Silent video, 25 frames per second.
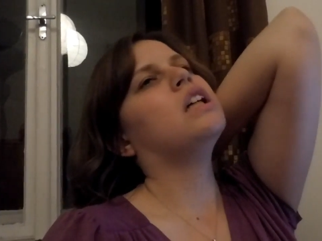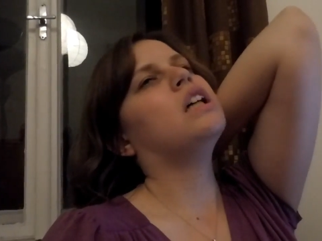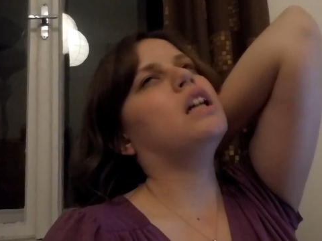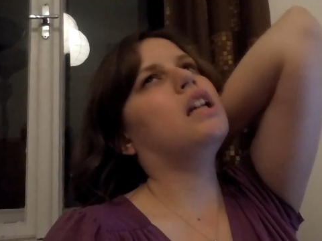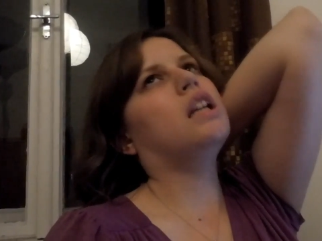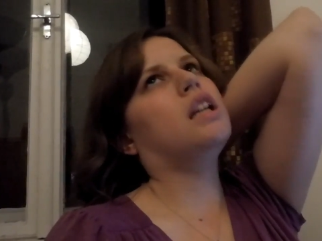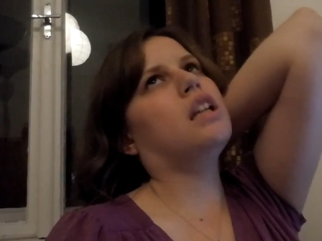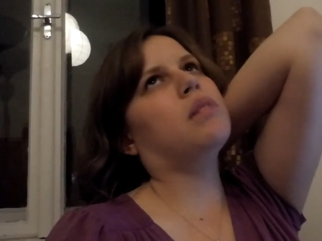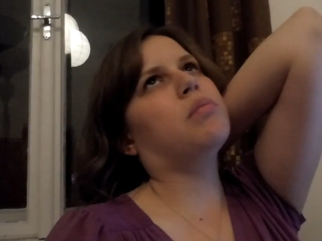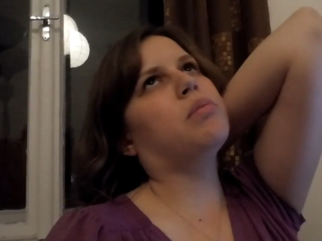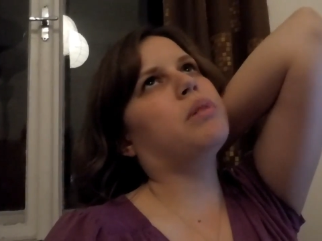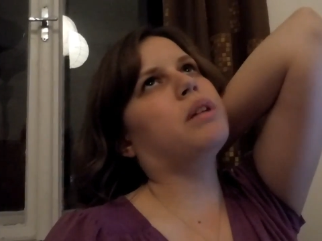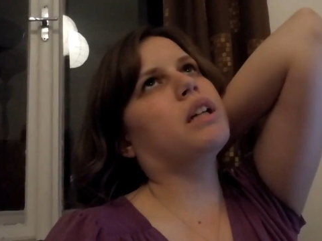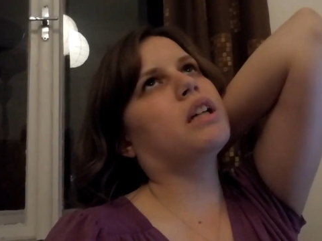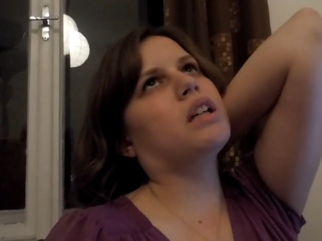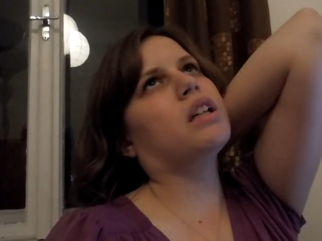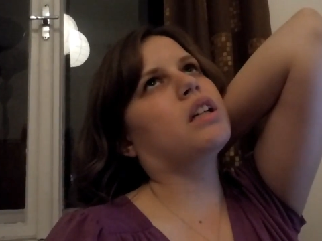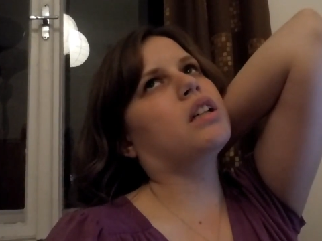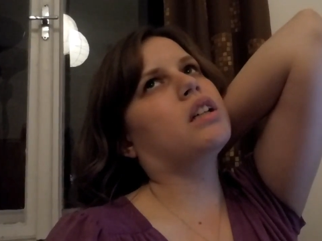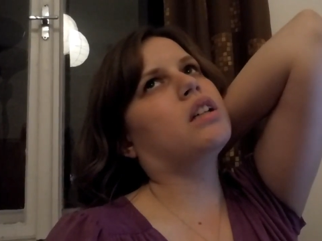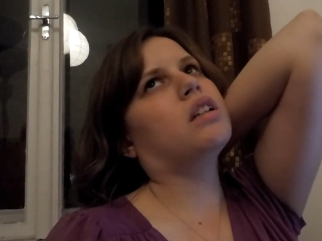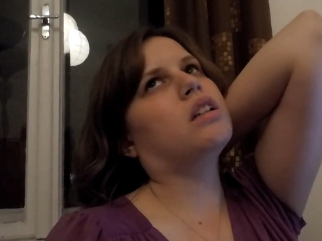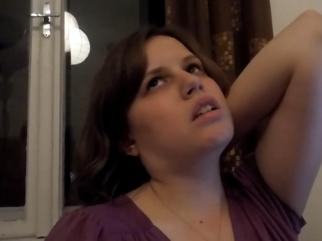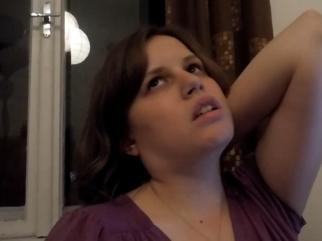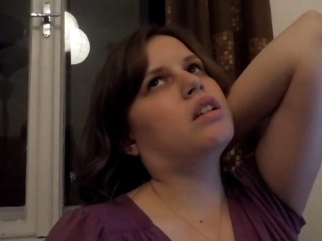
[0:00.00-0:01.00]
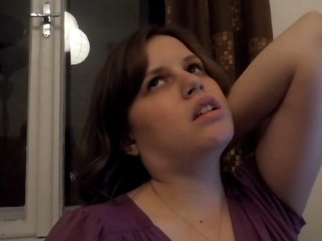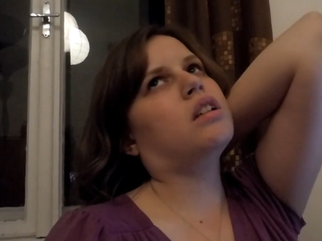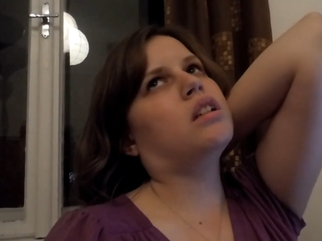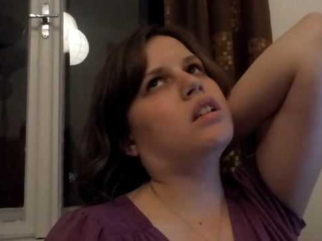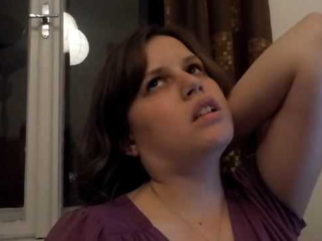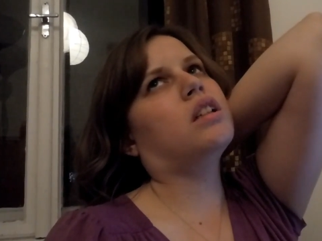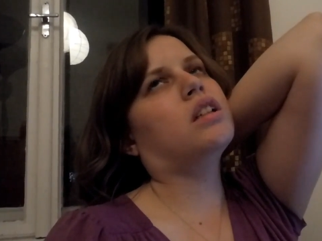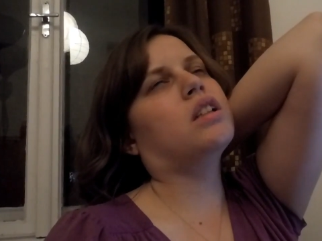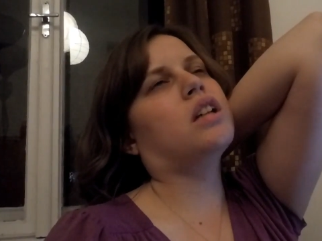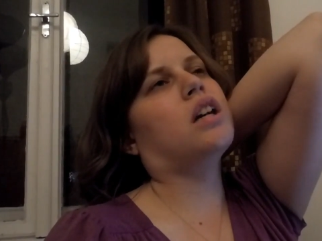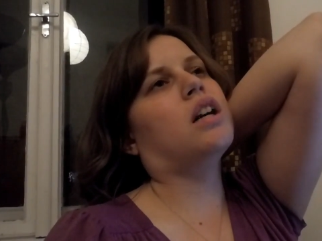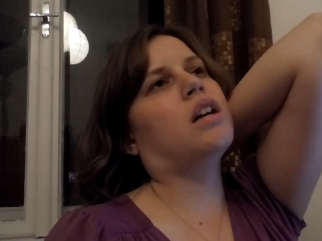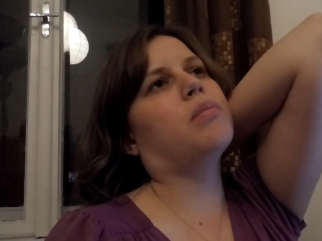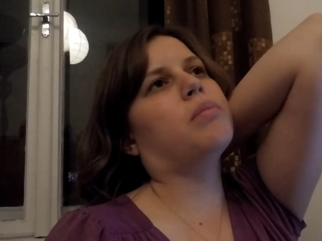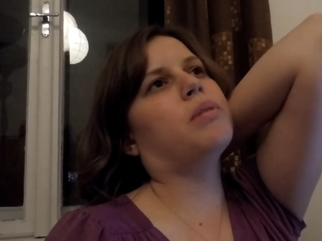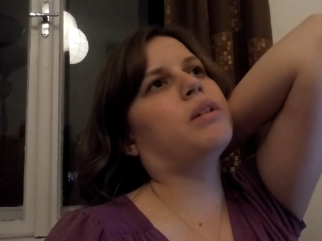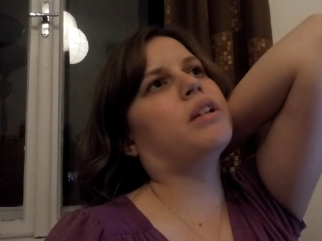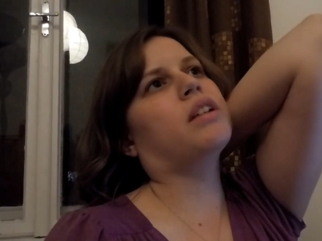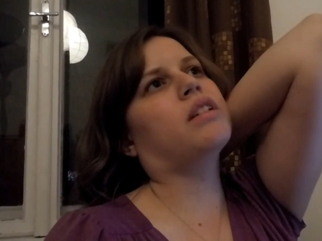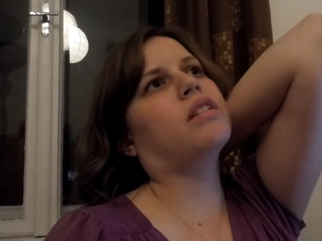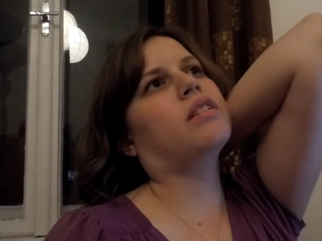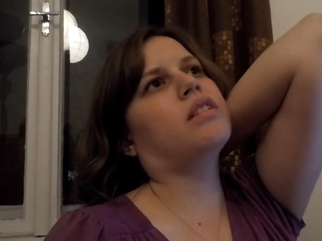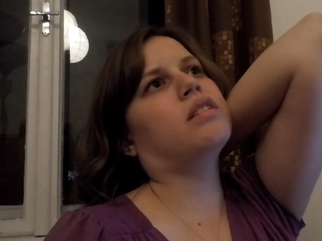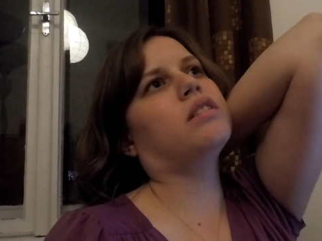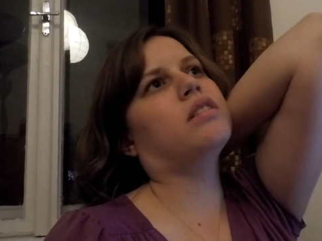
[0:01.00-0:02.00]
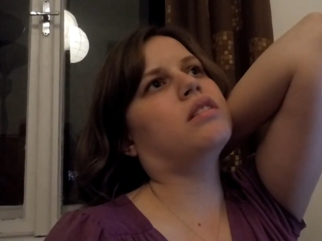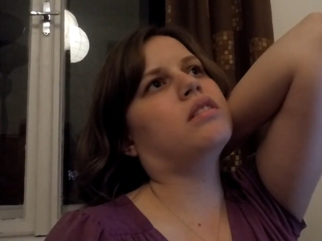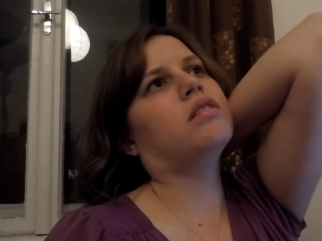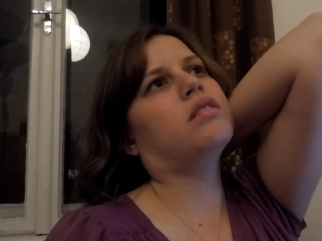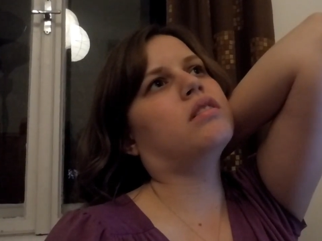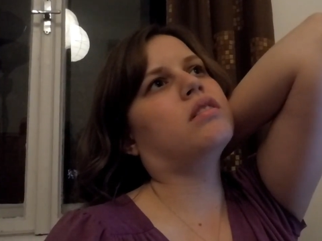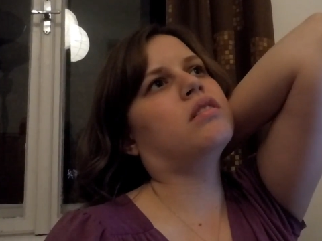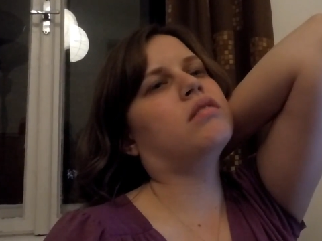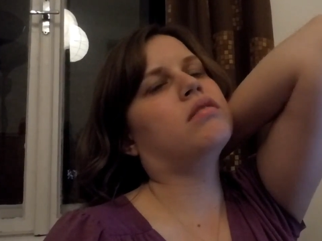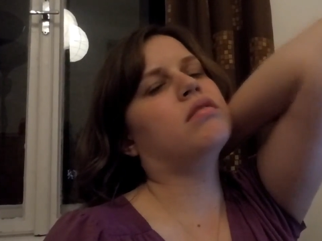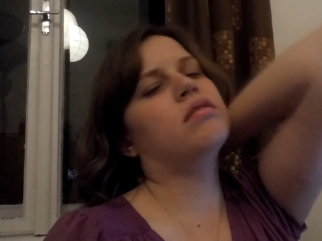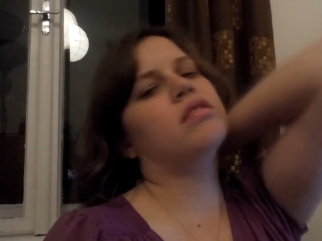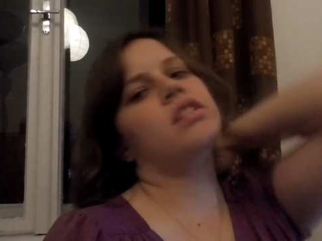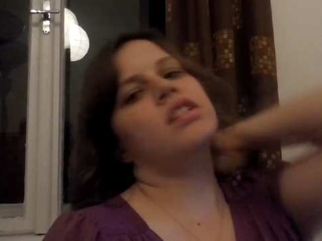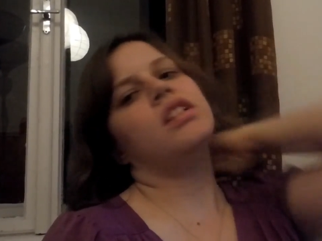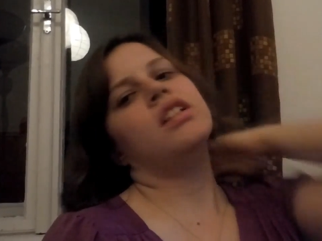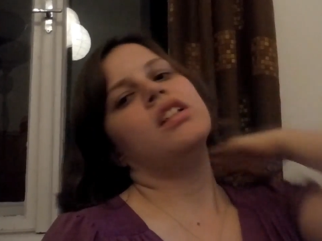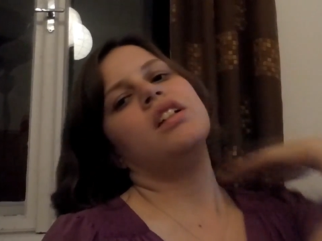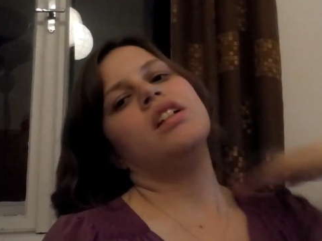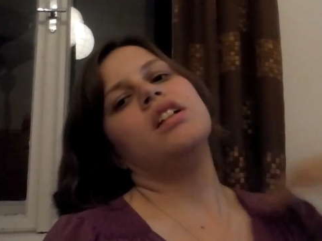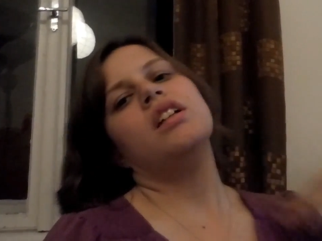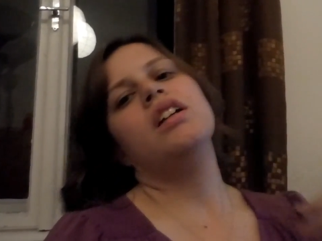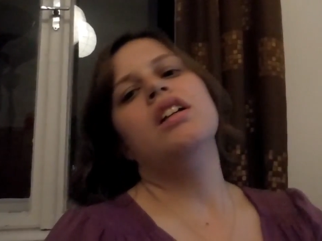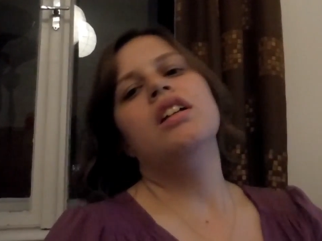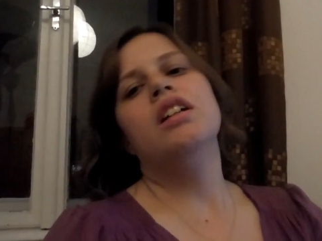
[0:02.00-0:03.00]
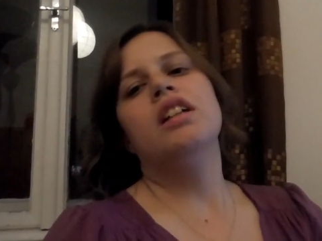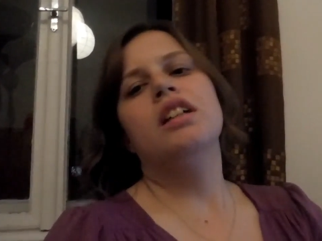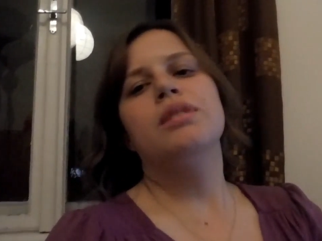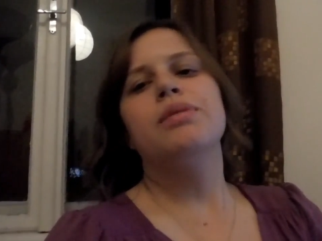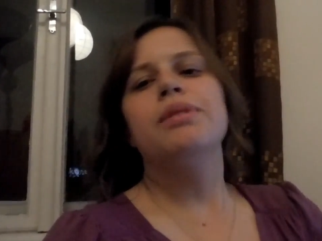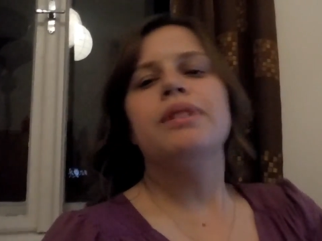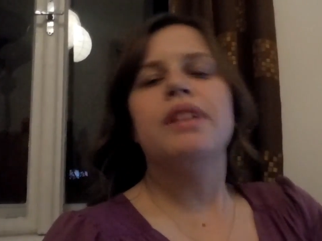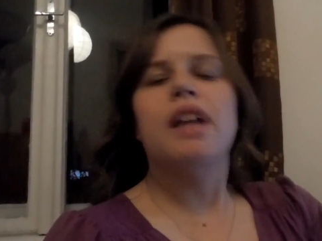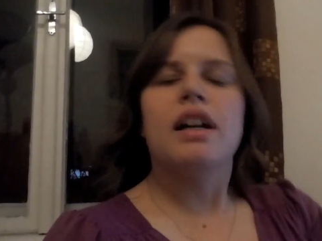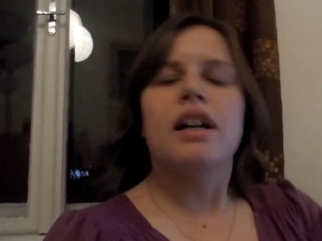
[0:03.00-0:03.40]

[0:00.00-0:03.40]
I need to pick a topic. Because we